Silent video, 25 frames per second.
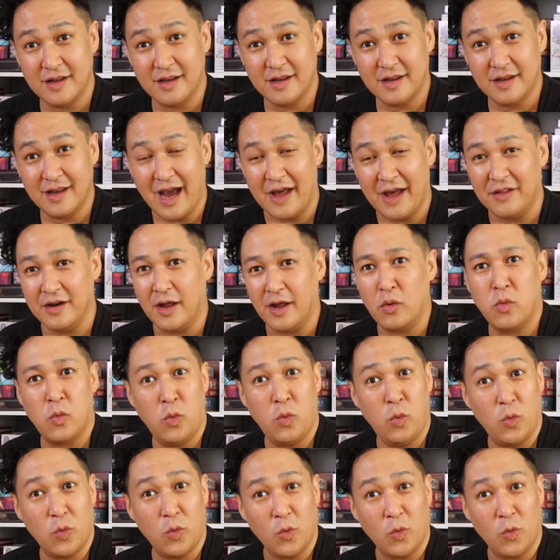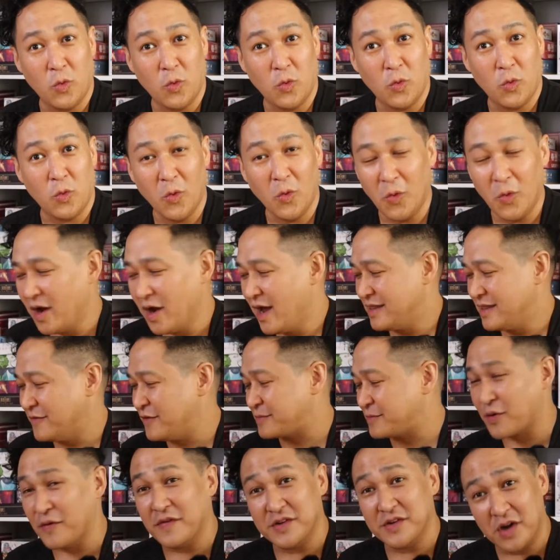And they're like, ooh. They
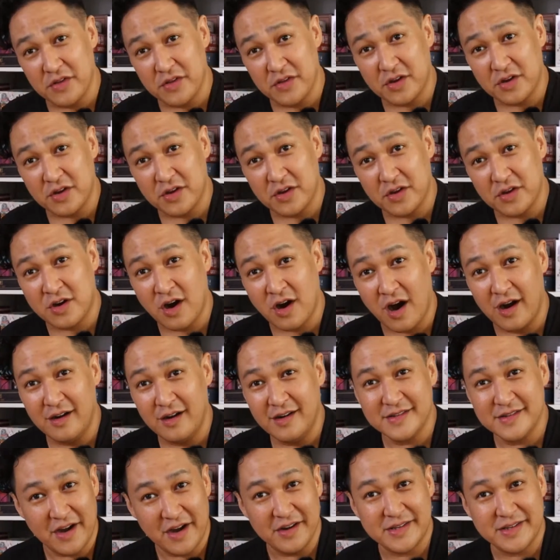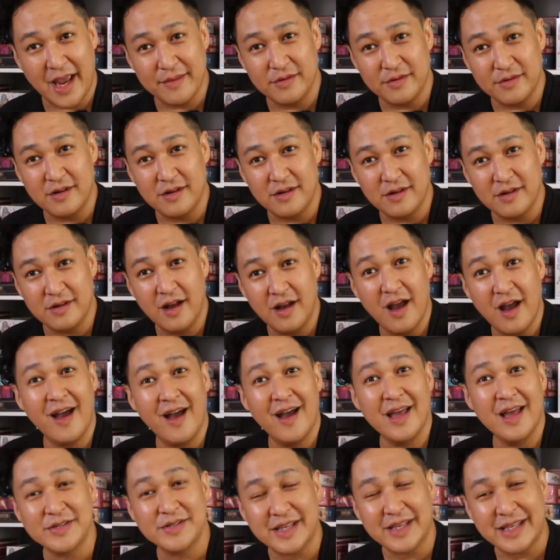flipped over another card, center of the table.
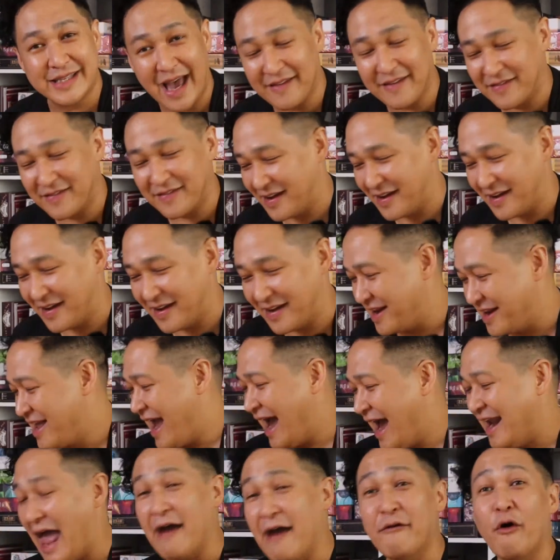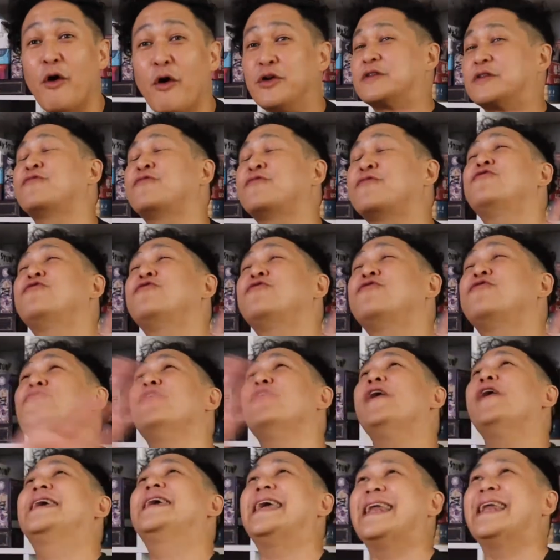It was a 7. And everyone is
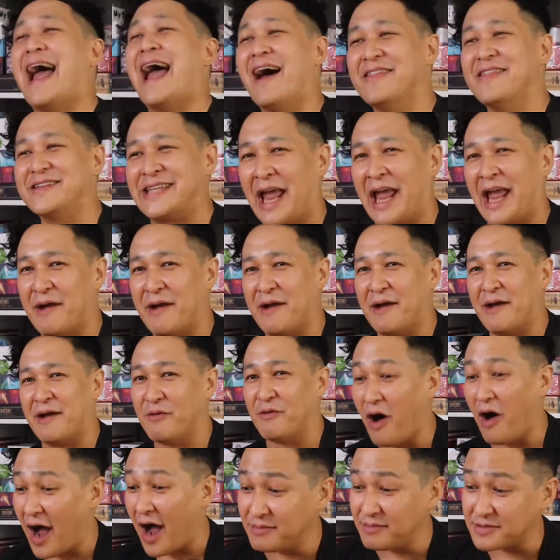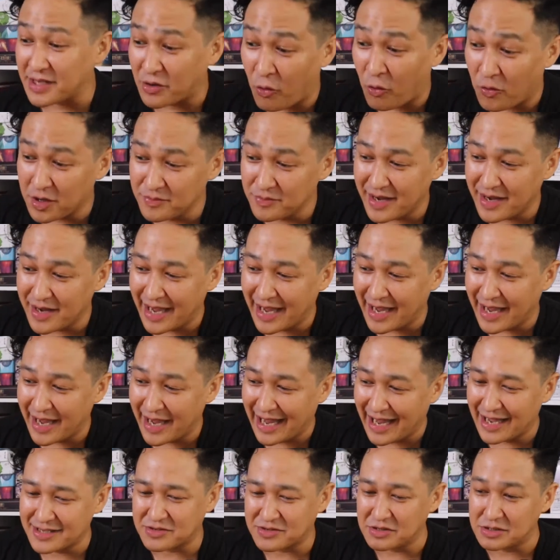freaking out of the table. I'm just like holding my
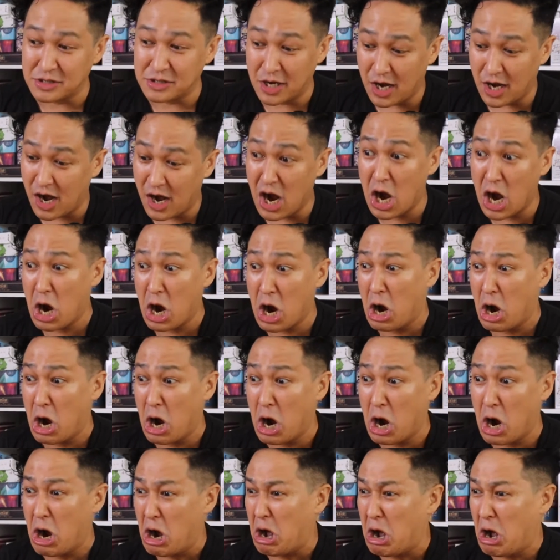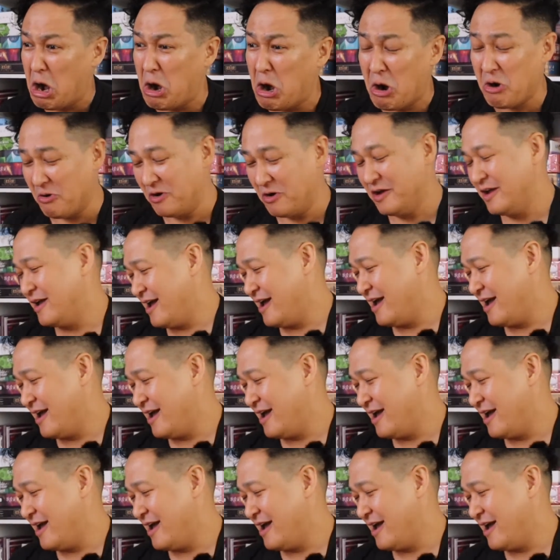hands going, no. no.